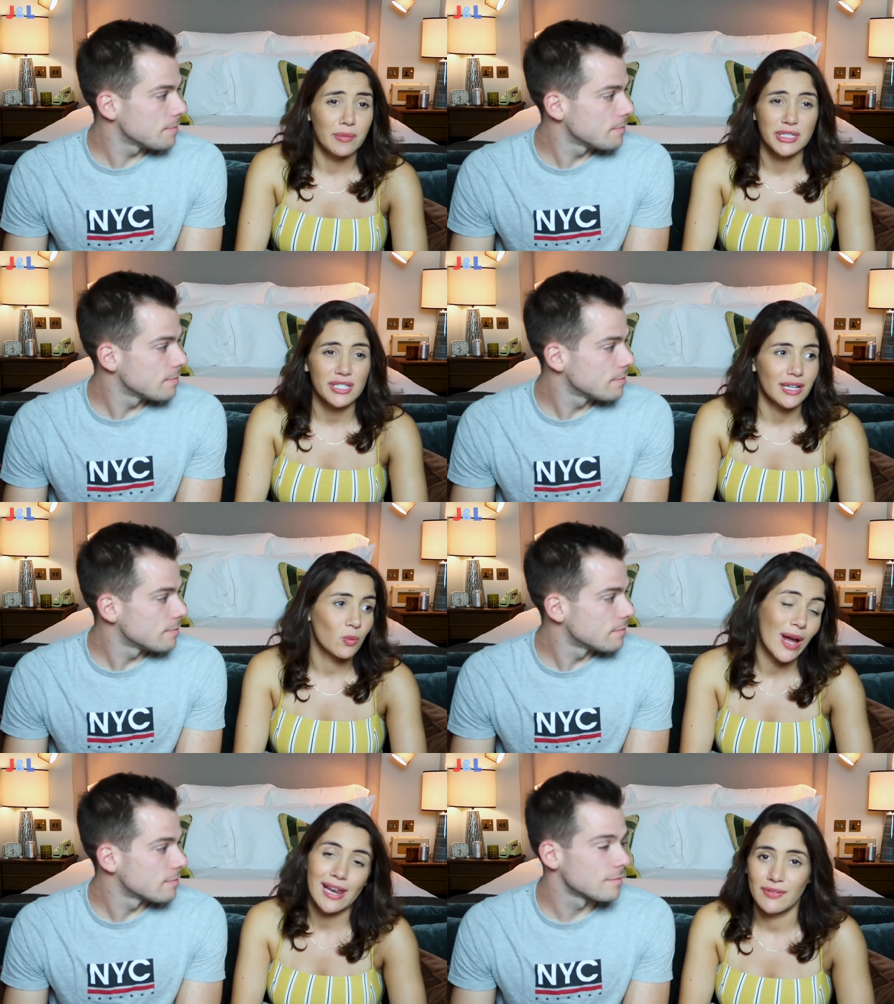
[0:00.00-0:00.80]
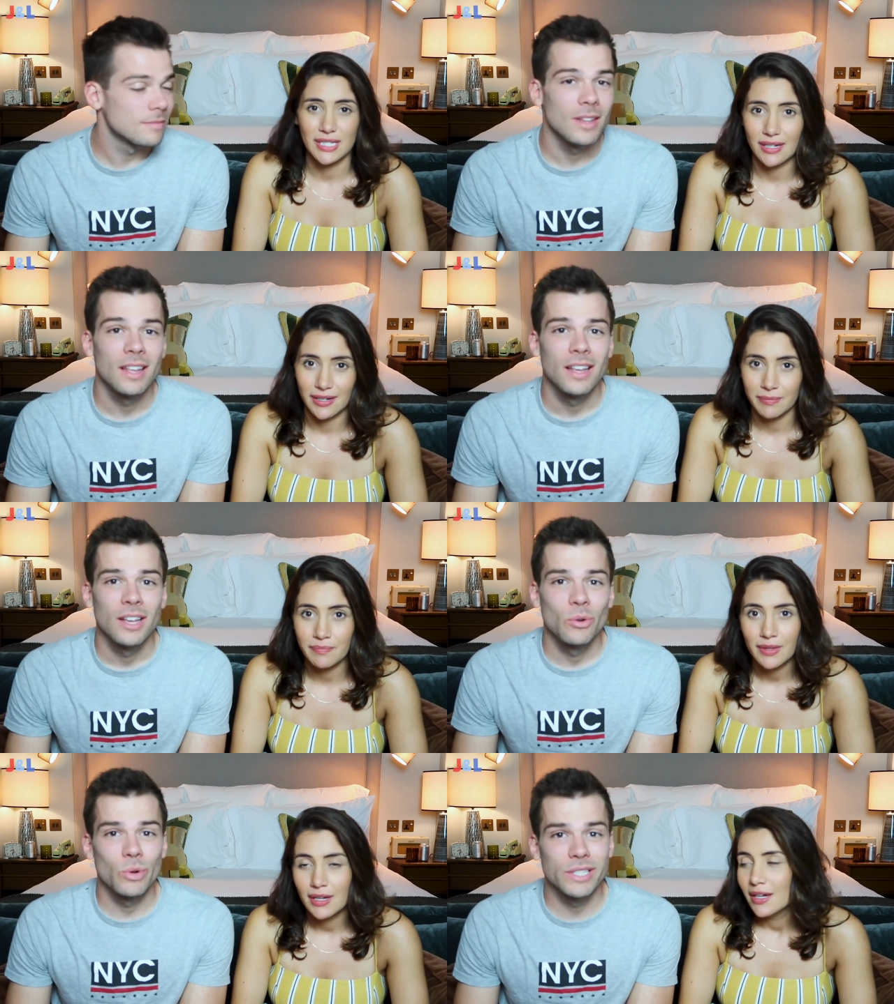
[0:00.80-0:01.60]
Speaker 1: And we just had a whale of a time.
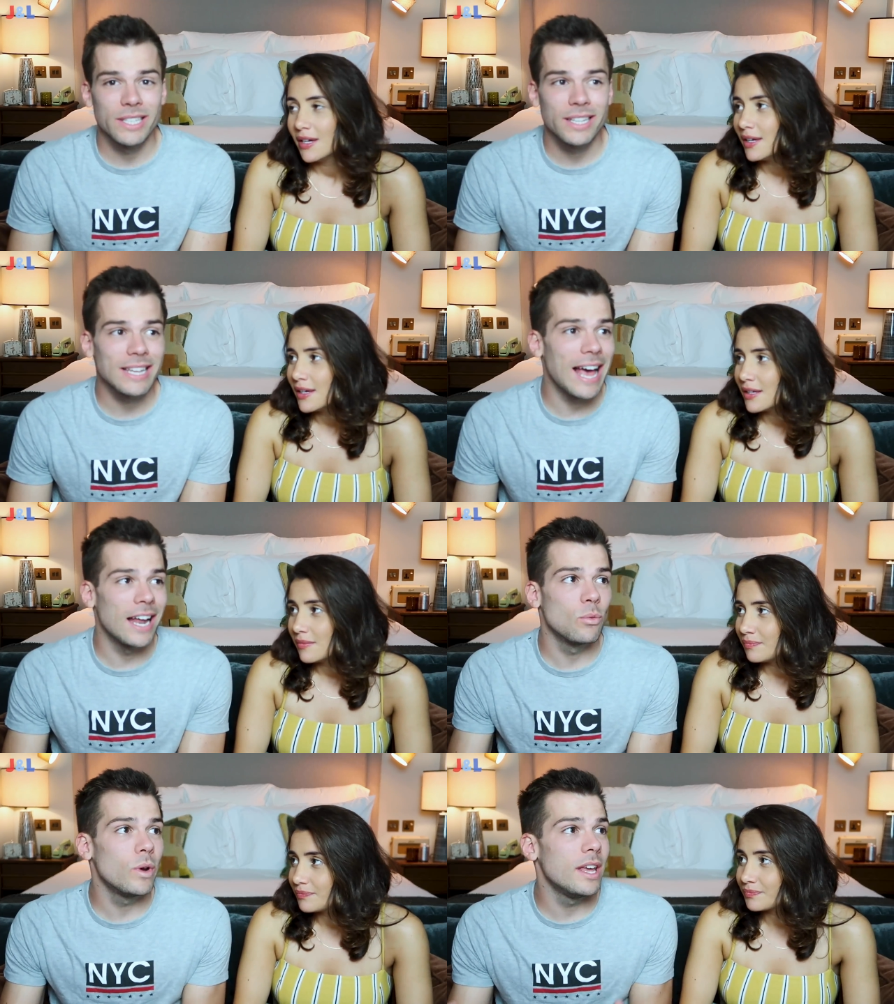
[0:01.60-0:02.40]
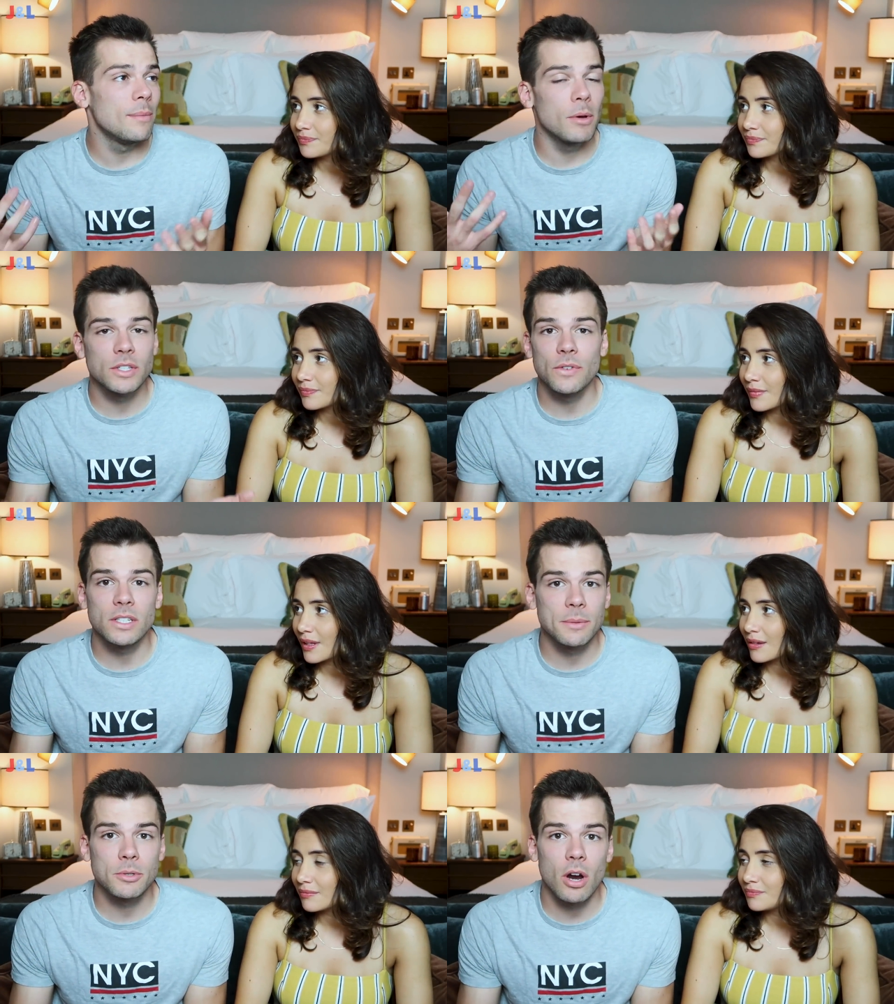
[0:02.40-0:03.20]
Speaker 2: We did, and we most of
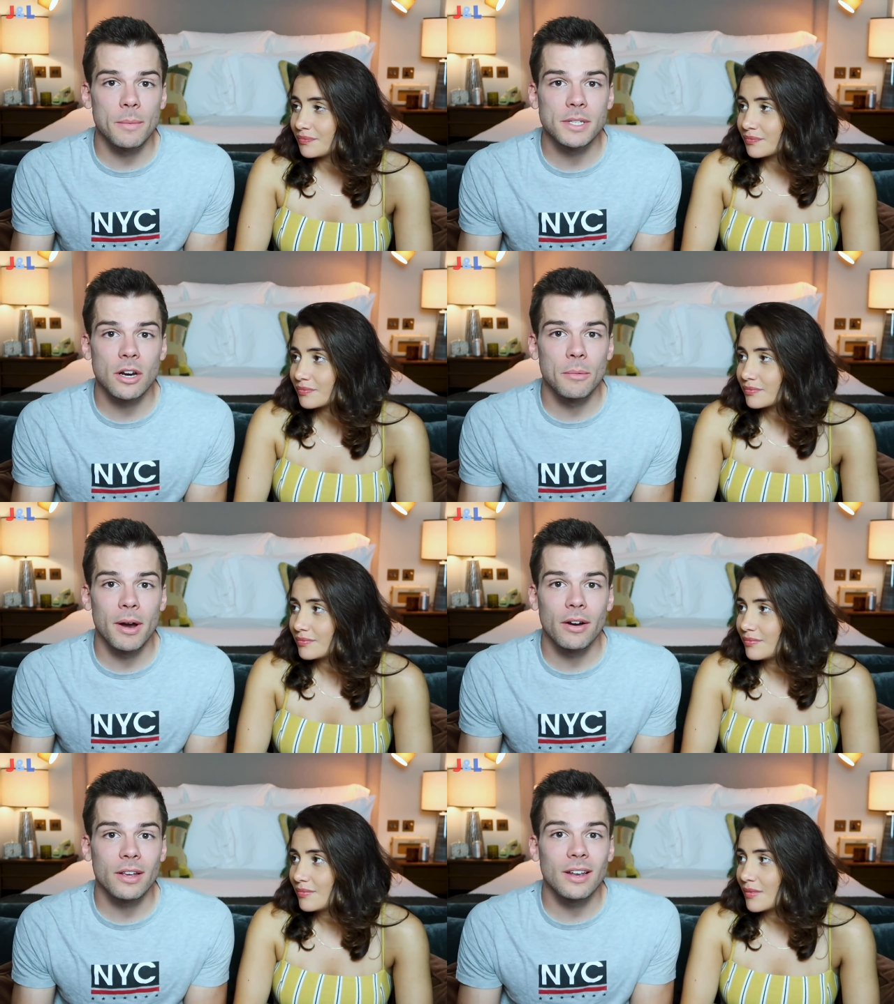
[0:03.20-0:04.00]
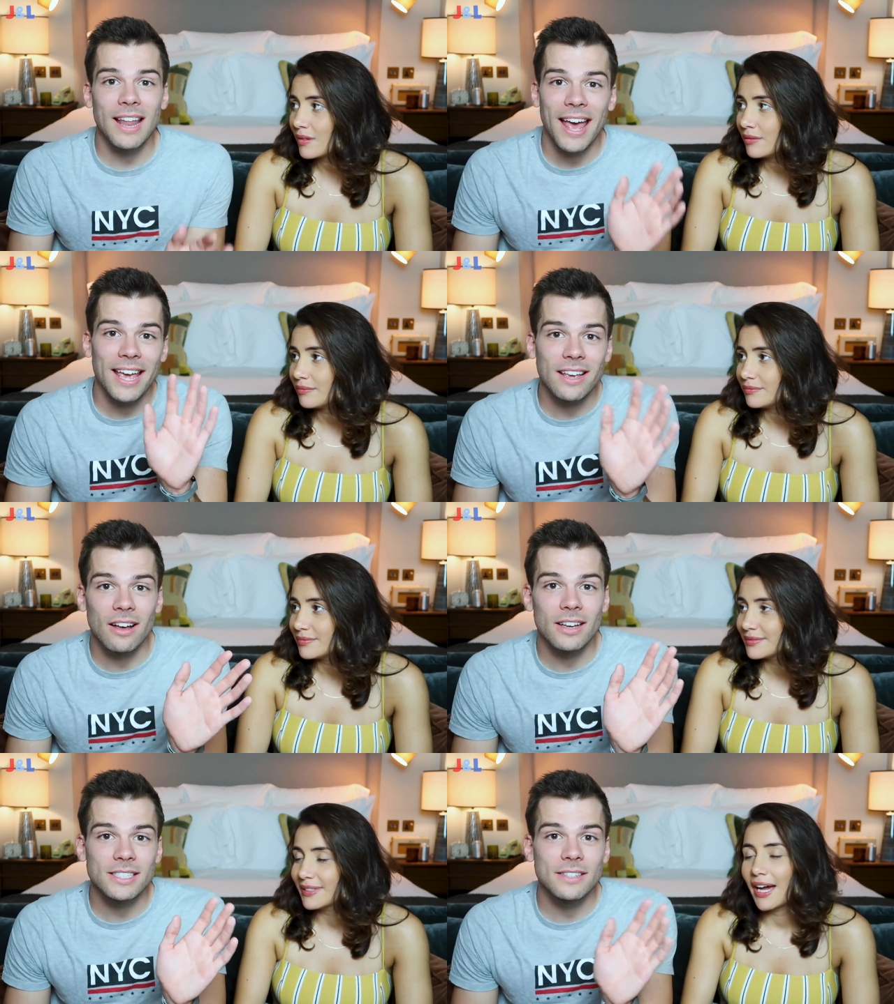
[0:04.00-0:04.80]
our subscribers are American. Hey
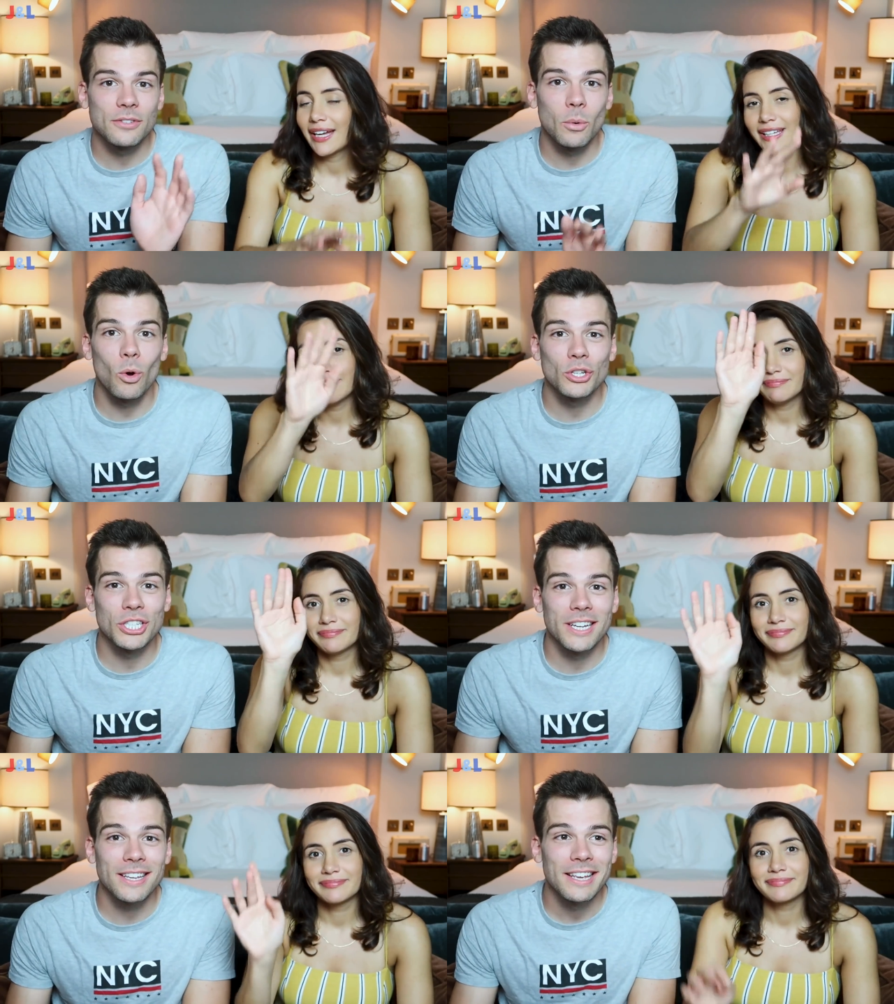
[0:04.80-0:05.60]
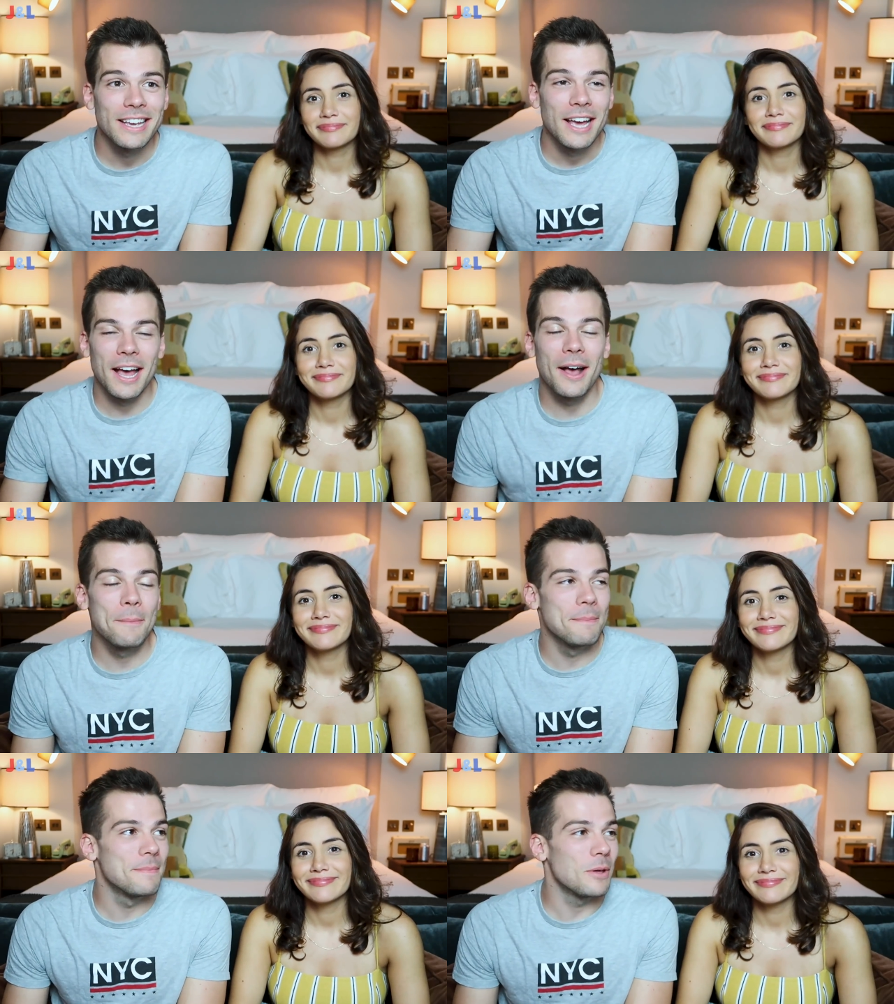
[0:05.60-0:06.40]
guys, Hiya. if you're watching
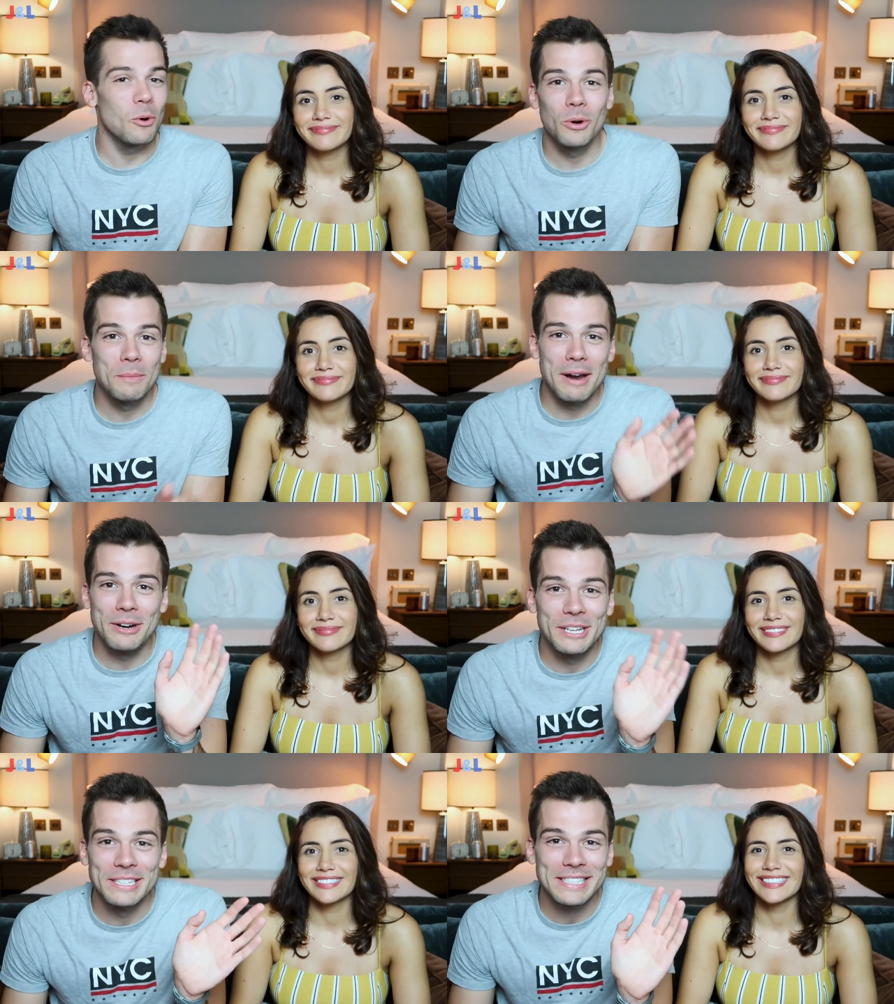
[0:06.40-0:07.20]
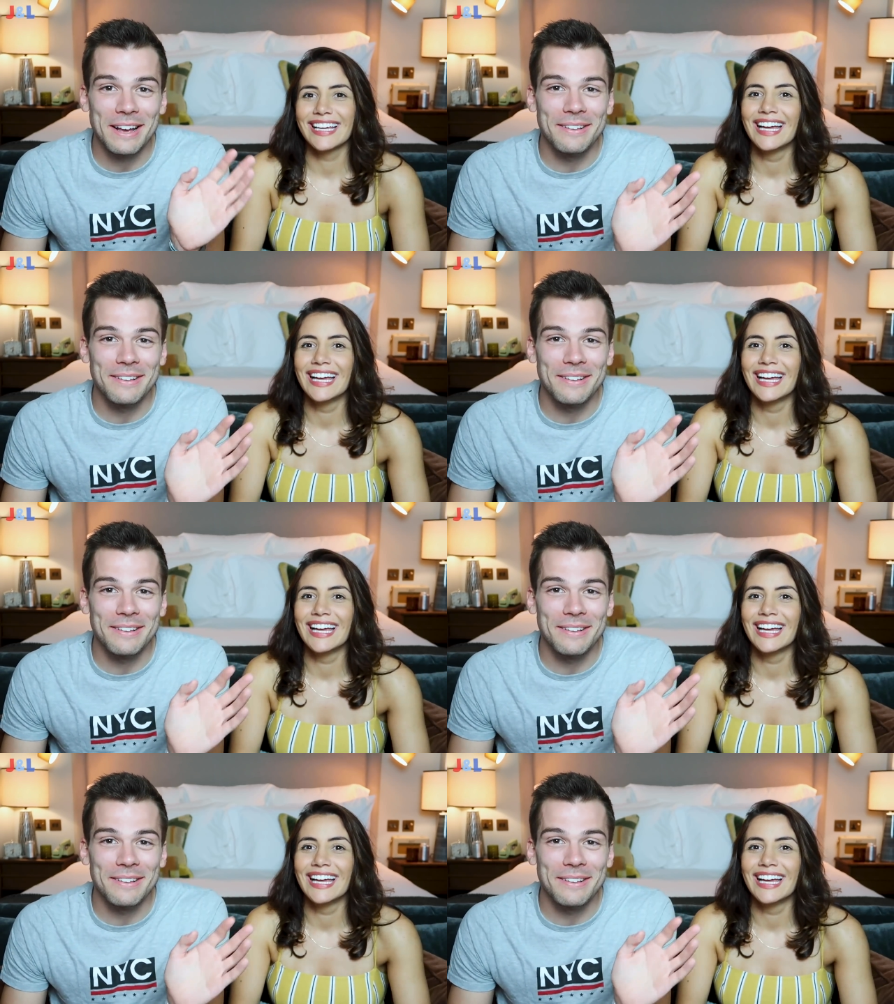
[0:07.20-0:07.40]
um, all Americans